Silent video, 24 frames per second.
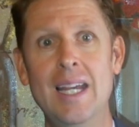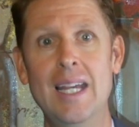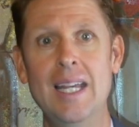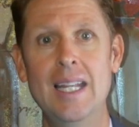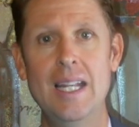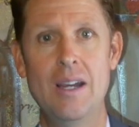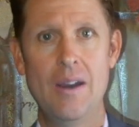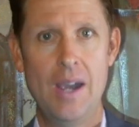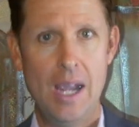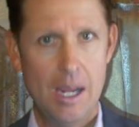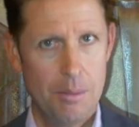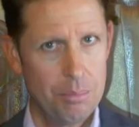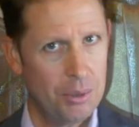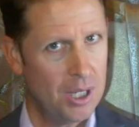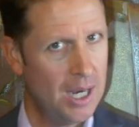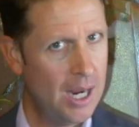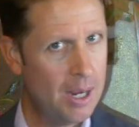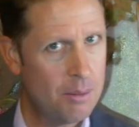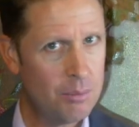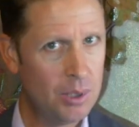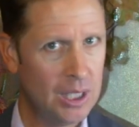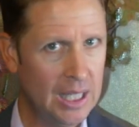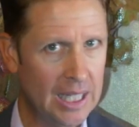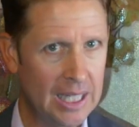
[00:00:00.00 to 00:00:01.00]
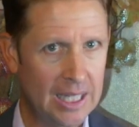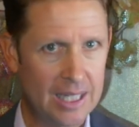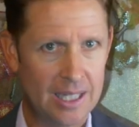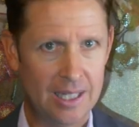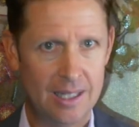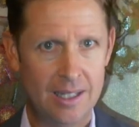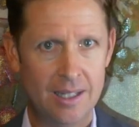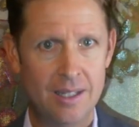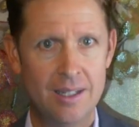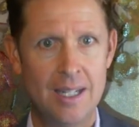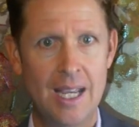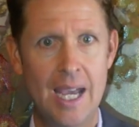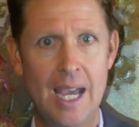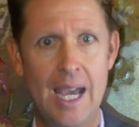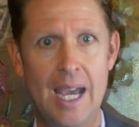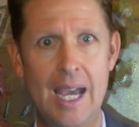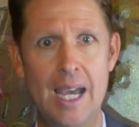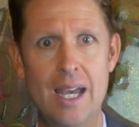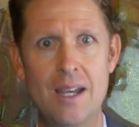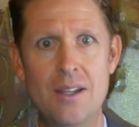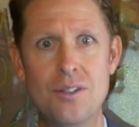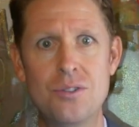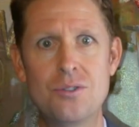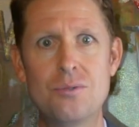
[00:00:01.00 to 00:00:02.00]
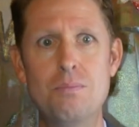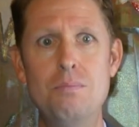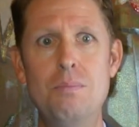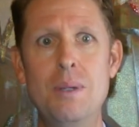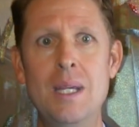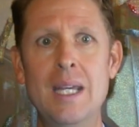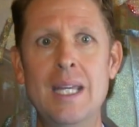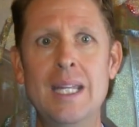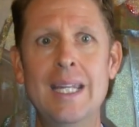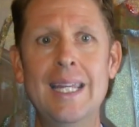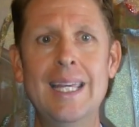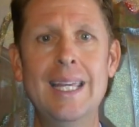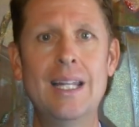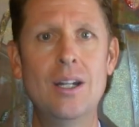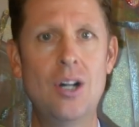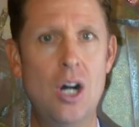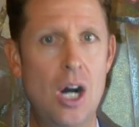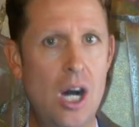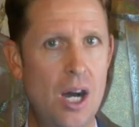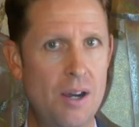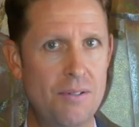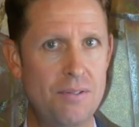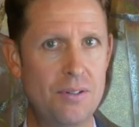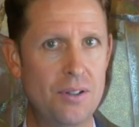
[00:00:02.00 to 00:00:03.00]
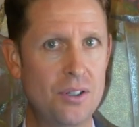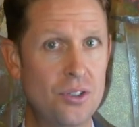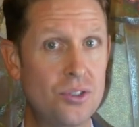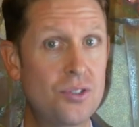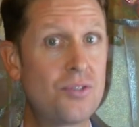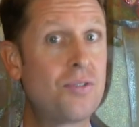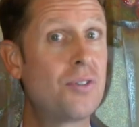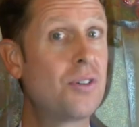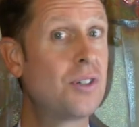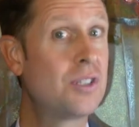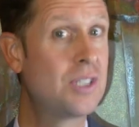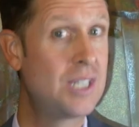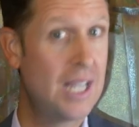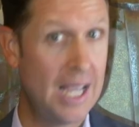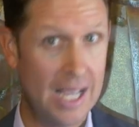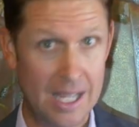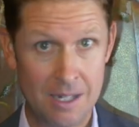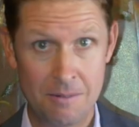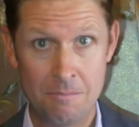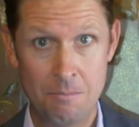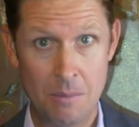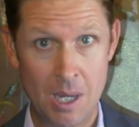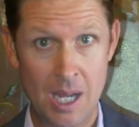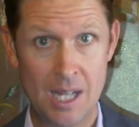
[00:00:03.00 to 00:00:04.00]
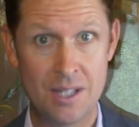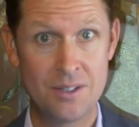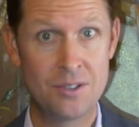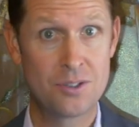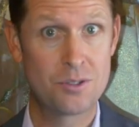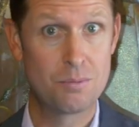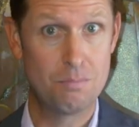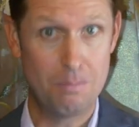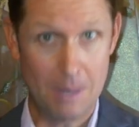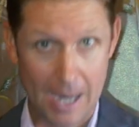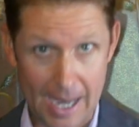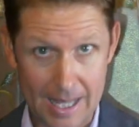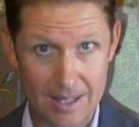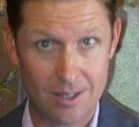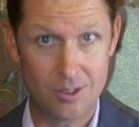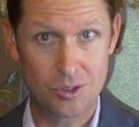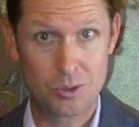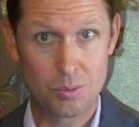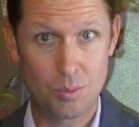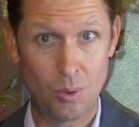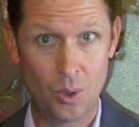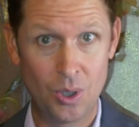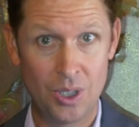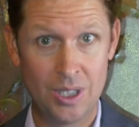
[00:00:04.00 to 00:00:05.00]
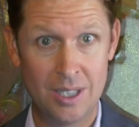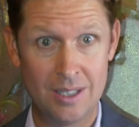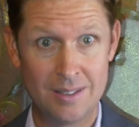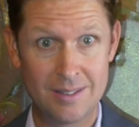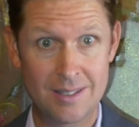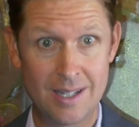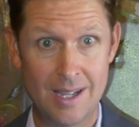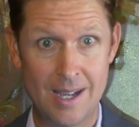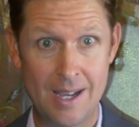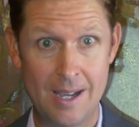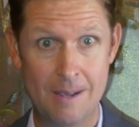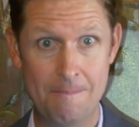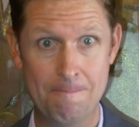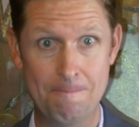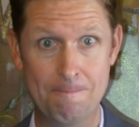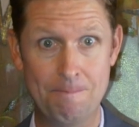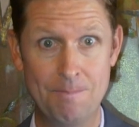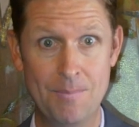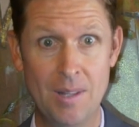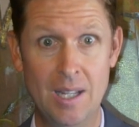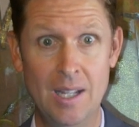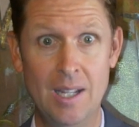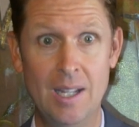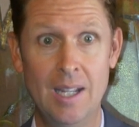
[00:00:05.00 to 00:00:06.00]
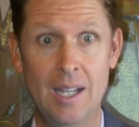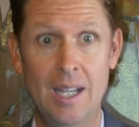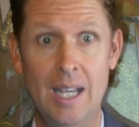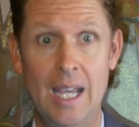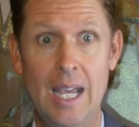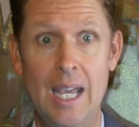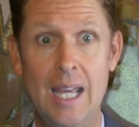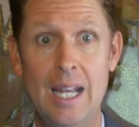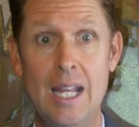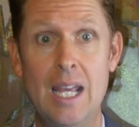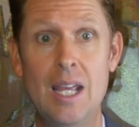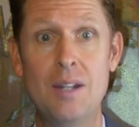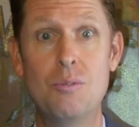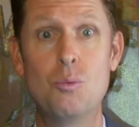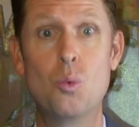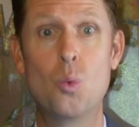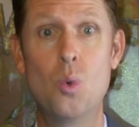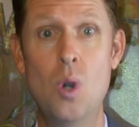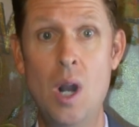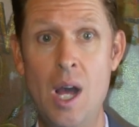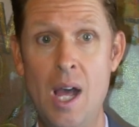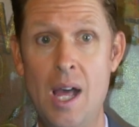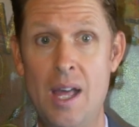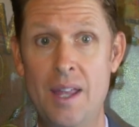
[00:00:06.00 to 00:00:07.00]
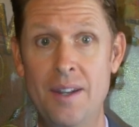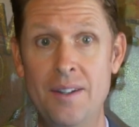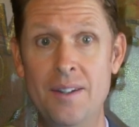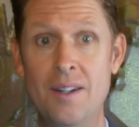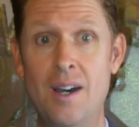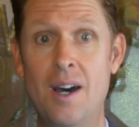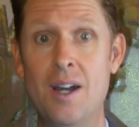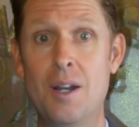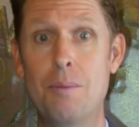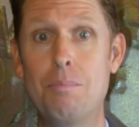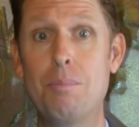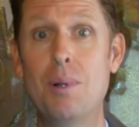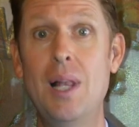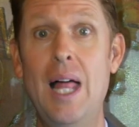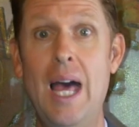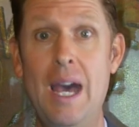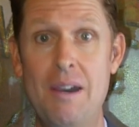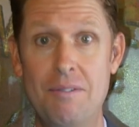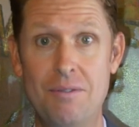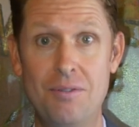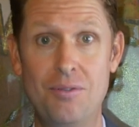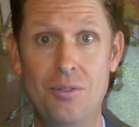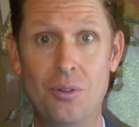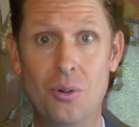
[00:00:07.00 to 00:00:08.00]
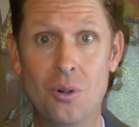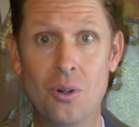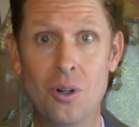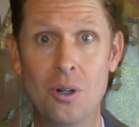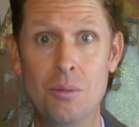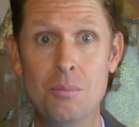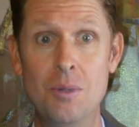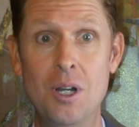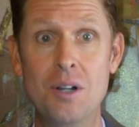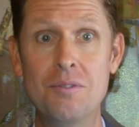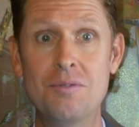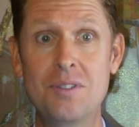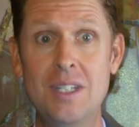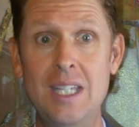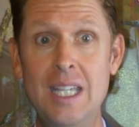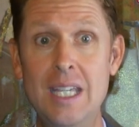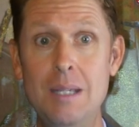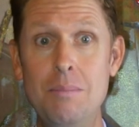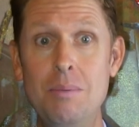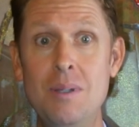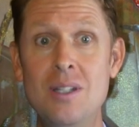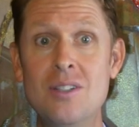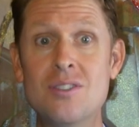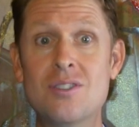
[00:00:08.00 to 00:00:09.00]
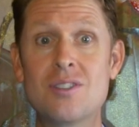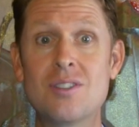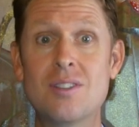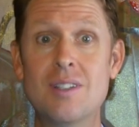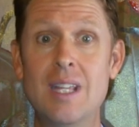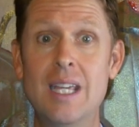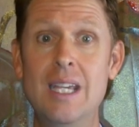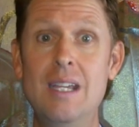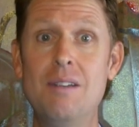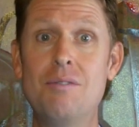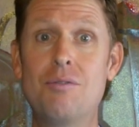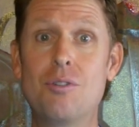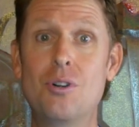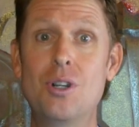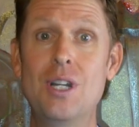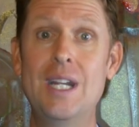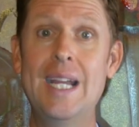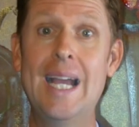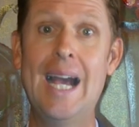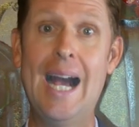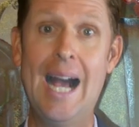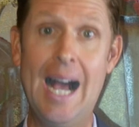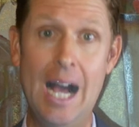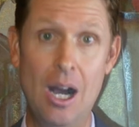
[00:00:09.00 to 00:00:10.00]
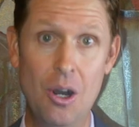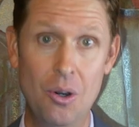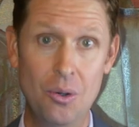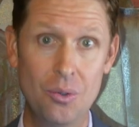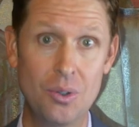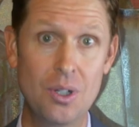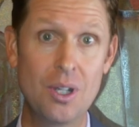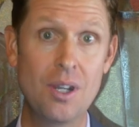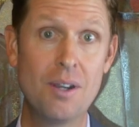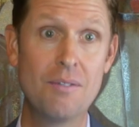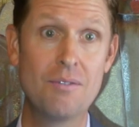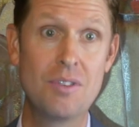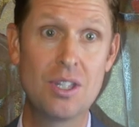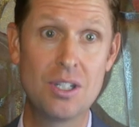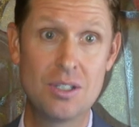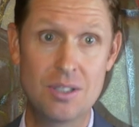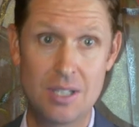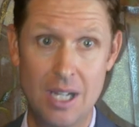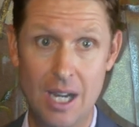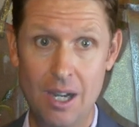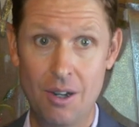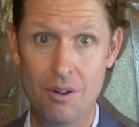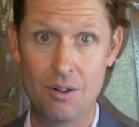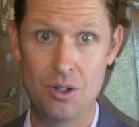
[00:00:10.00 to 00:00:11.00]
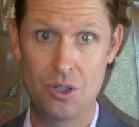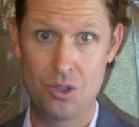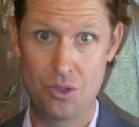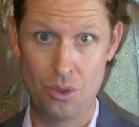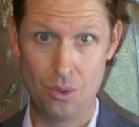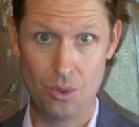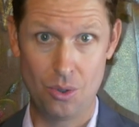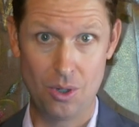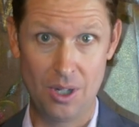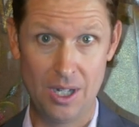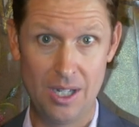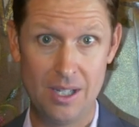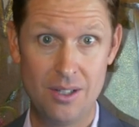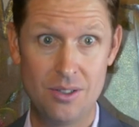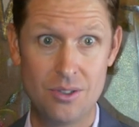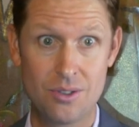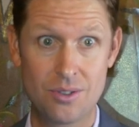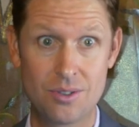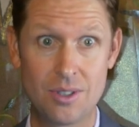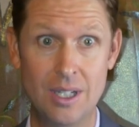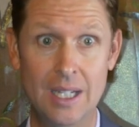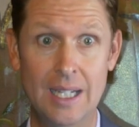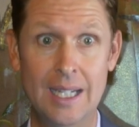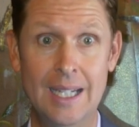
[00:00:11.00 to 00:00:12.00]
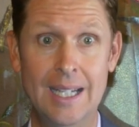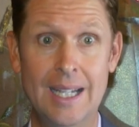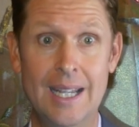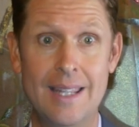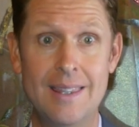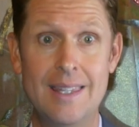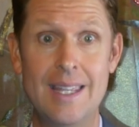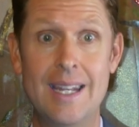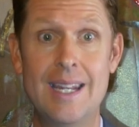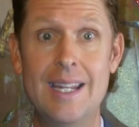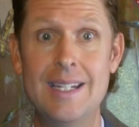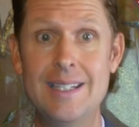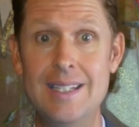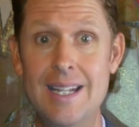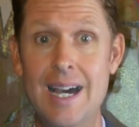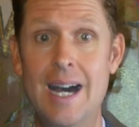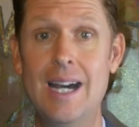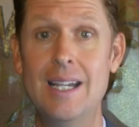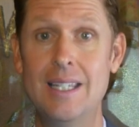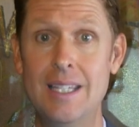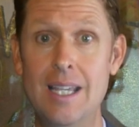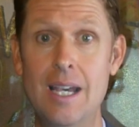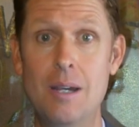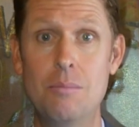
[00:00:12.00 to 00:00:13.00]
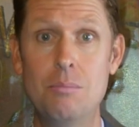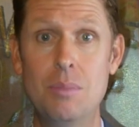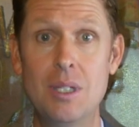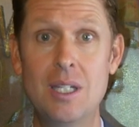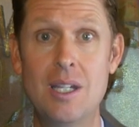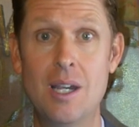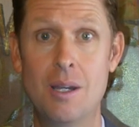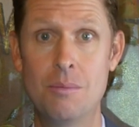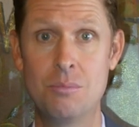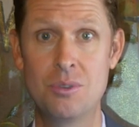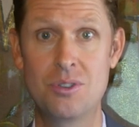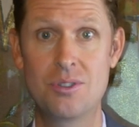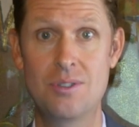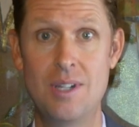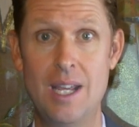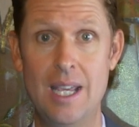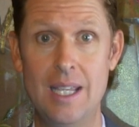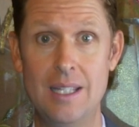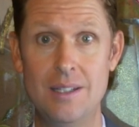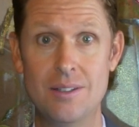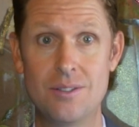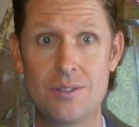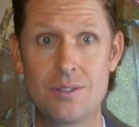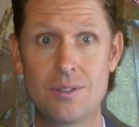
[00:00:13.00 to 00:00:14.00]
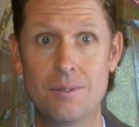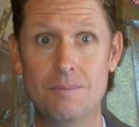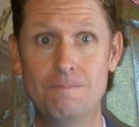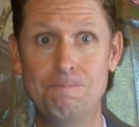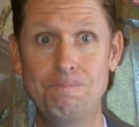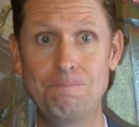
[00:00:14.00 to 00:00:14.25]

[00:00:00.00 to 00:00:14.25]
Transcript: Now, Abraham Lincoln has been in office for 10 months by this point in time, and had run on a platform of keeping slavery out of the territories that had not yet become states.